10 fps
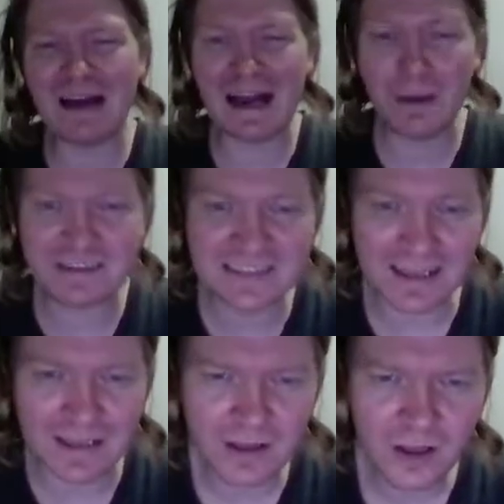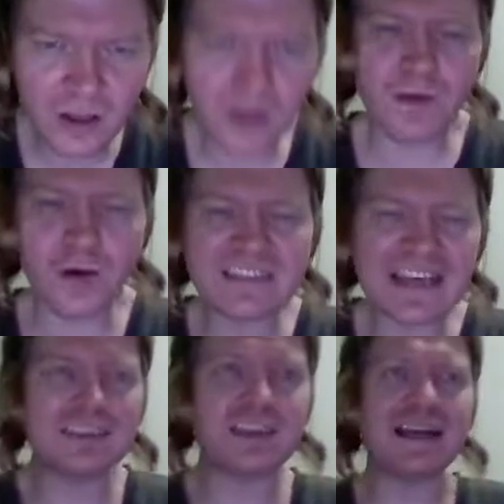I would say those
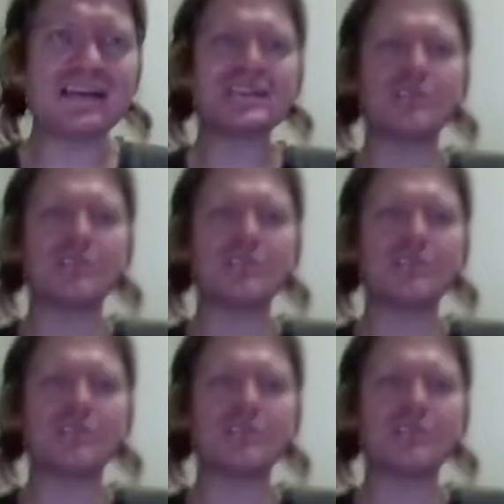edge cases